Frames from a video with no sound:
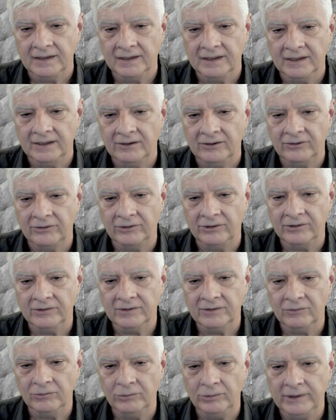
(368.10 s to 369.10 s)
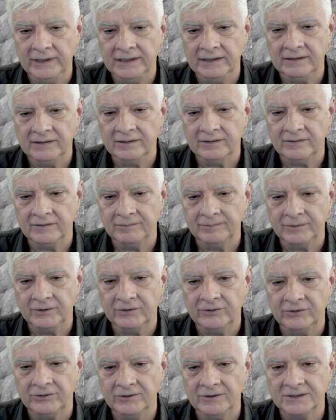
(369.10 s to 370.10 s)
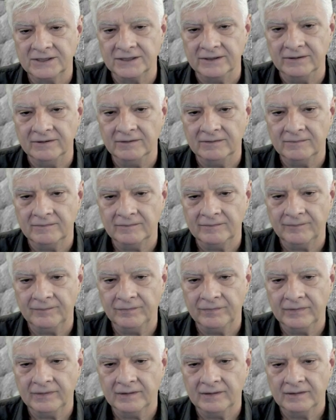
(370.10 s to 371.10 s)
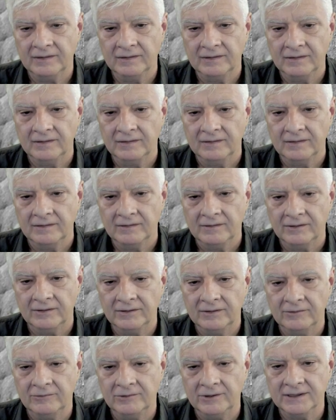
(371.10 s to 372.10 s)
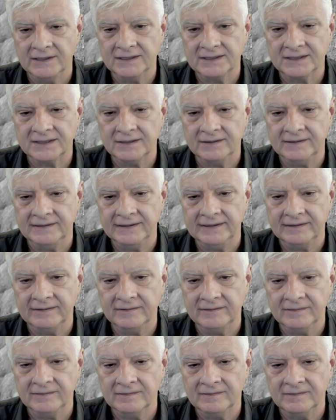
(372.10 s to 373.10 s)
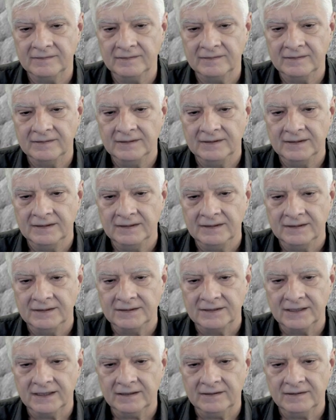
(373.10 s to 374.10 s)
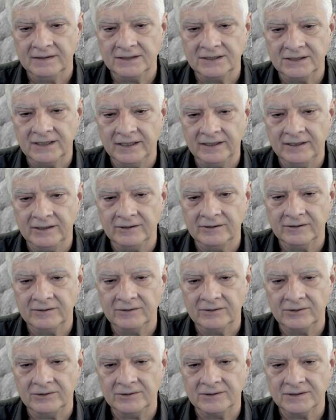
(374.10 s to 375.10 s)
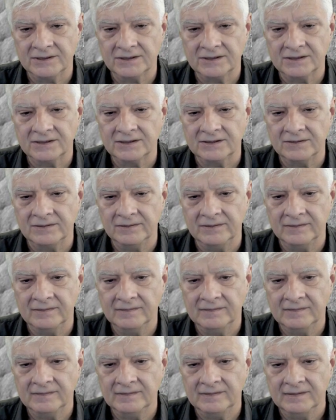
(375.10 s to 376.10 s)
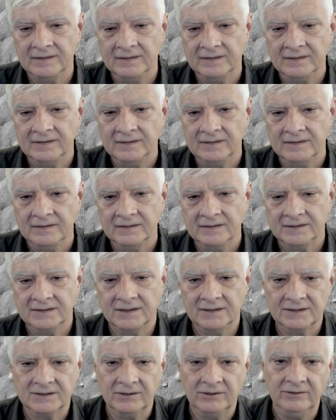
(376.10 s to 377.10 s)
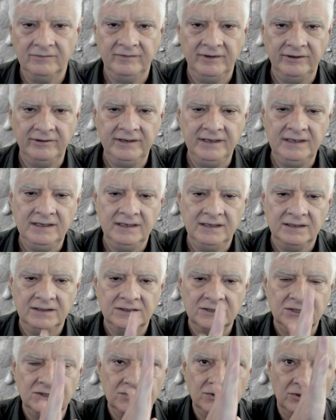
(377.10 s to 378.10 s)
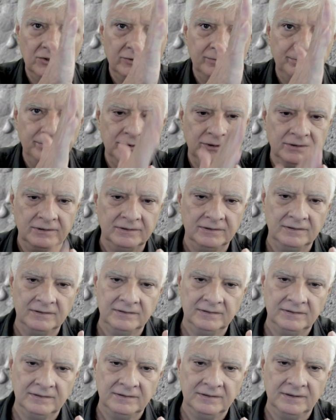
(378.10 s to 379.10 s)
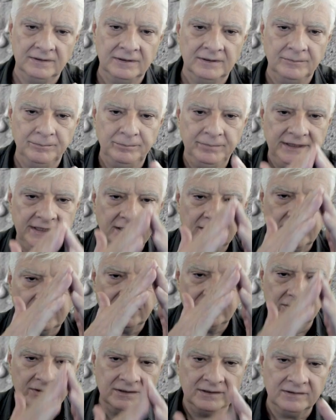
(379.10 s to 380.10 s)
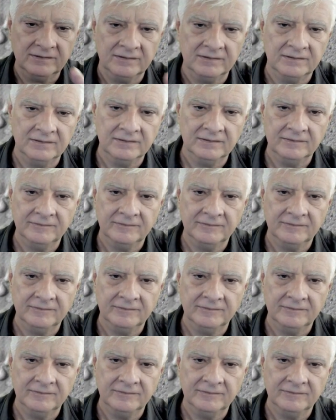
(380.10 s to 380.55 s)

And then a rather weird protrusion on the one side. Check out the shadow it casts. So it's got a very sharp peak to it.